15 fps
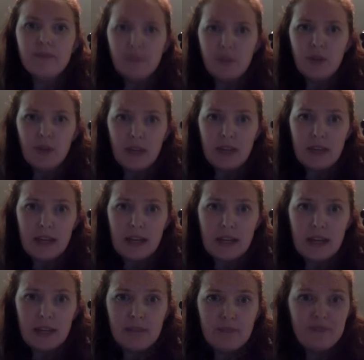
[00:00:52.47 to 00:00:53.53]
You get the idea.
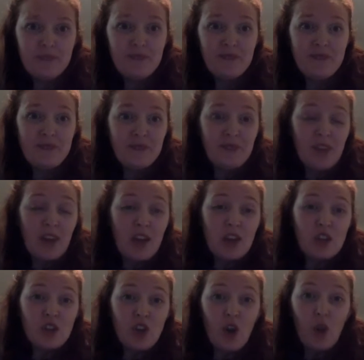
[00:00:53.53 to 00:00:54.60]

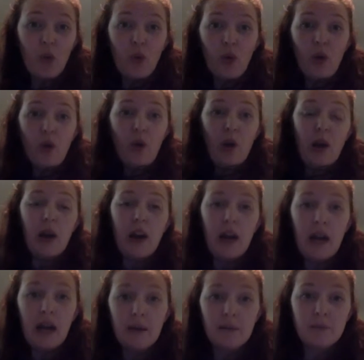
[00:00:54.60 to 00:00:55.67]
So
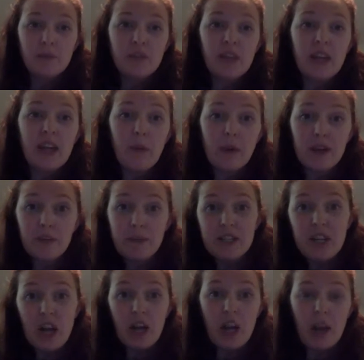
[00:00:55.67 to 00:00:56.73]
today we're going to be
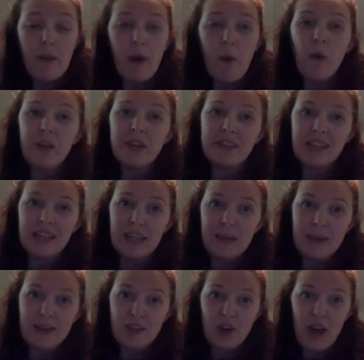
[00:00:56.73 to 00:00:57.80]
talking about what the
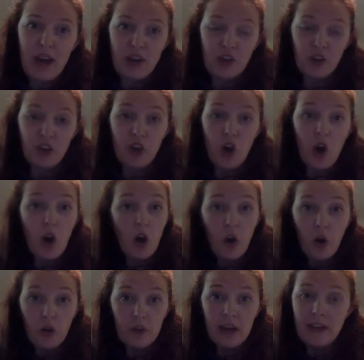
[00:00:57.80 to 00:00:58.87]
dynamics are actually
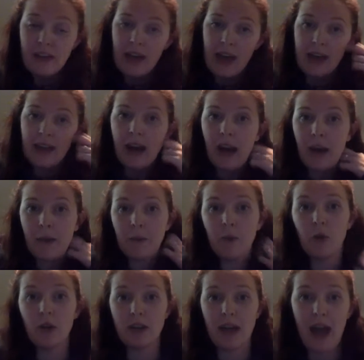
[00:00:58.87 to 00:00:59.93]
called, and then I'm
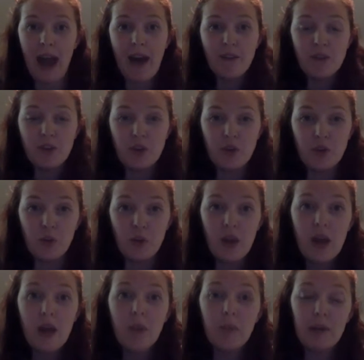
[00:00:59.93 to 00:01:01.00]
going to have you
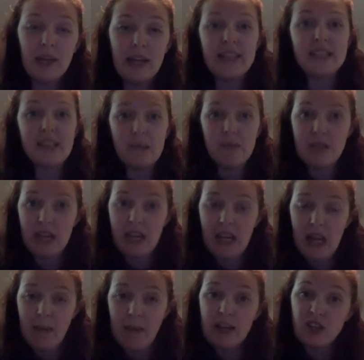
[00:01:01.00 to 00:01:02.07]
play some
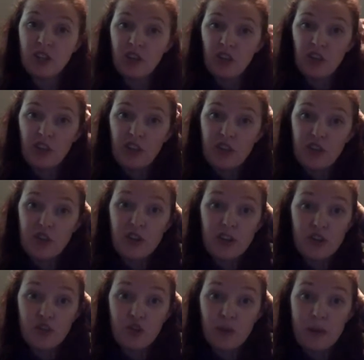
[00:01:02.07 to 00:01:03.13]
dynamics, so you'll need your
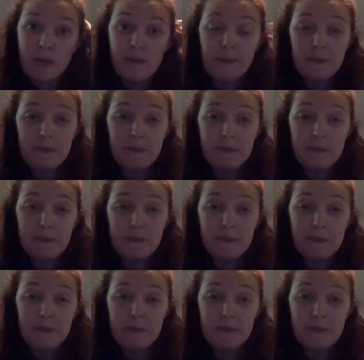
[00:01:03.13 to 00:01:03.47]
instrument,